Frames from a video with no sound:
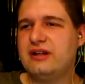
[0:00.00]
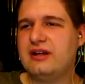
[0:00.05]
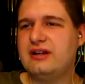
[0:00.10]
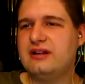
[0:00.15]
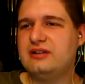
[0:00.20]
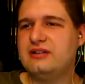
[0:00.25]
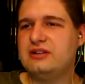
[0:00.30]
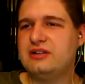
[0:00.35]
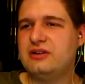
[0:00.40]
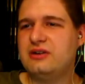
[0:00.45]
That
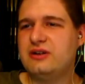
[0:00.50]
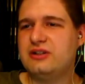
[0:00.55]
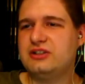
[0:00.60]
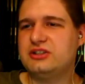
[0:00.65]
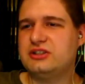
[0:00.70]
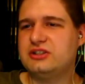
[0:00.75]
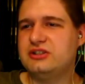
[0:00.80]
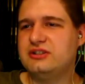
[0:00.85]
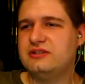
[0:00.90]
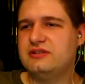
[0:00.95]
is the
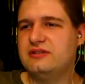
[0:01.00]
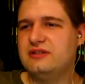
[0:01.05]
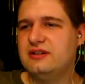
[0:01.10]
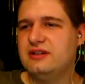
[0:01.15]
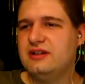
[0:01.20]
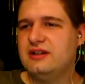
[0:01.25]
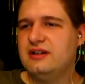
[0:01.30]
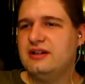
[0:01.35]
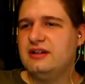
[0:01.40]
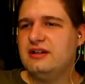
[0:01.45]
question.
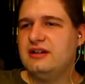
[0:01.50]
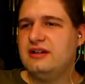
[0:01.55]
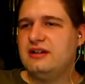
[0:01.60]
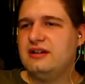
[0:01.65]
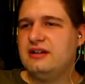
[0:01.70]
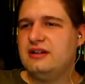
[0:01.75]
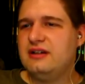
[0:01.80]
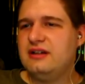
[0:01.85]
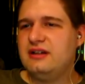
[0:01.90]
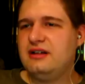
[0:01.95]

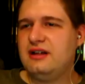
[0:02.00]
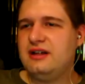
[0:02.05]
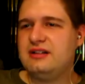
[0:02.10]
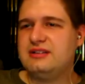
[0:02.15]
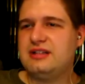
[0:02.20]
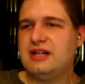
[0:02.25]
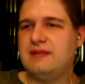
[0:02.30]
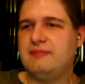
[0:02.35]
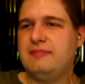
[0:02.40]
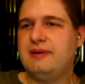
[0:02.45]

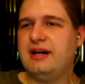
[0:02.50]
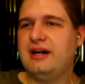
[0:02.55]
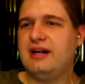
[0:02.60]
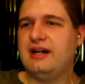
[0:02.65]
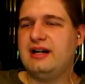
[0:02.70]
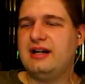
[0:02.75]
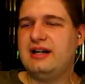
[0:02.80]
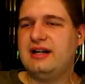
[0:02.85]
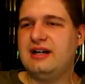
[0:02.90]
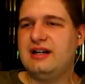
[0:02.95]
That's eh, not
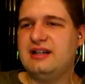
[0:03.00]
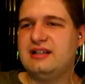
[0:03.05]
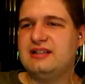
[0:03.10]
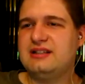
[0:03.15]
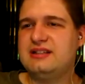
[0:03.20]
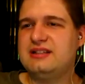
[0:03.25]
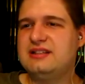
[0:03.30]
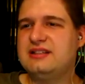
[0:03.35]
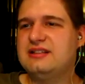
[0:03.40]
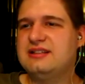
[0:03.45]
bad, I
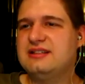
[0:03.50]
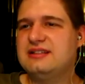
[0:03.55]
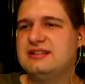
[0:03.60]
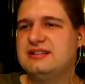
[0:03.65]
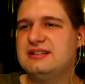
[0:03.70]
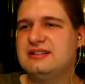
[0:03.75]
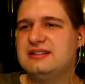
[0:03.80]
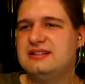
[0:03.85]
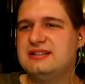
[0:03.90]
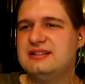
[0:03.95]
guess.
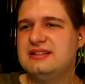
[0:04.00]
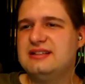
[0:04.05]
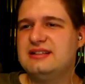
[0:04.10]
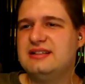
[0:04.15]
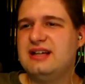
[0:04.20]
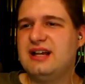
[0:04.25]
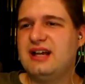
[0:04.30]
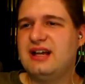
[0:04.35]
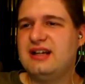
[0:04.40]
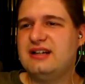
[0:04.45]

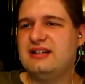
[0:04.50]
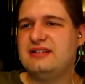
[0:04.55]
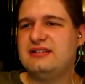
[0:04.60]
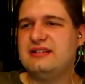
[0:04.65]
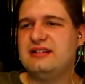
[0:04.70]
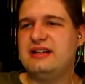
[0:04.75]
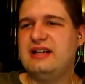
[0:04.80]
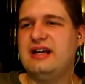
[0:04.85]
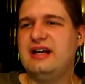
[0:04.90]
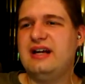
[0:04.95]
I didn't
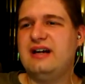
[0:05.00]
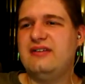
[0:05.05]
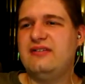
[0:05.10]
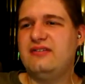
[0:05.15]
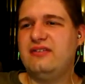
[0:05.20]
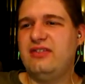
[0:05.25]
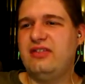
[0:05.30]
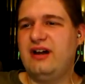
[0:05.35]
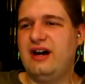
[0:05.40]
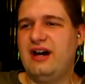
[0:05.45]
really
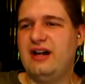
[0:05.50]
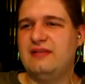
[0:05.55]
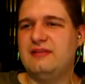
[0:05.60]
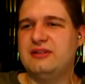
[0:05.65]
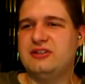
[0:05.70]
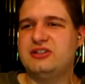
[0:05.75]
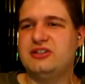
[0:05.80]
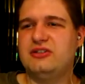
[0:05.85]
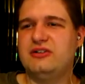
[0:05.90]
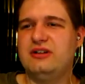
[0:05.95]
have that
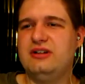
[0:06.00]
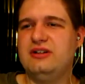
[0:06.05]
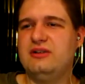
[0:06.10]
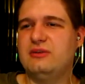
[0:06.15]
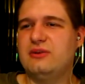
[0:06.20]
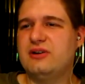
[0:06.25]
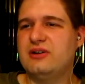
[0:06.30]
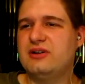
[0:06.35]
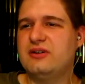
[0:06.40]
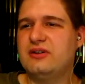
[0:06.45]
much green to
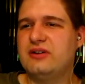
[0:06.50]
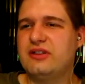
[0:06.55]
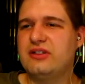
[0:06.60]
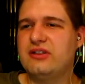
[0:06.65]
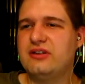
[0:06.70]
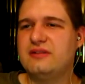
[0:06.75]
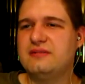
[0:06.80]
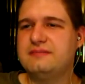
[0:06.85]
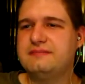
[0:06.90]
work with.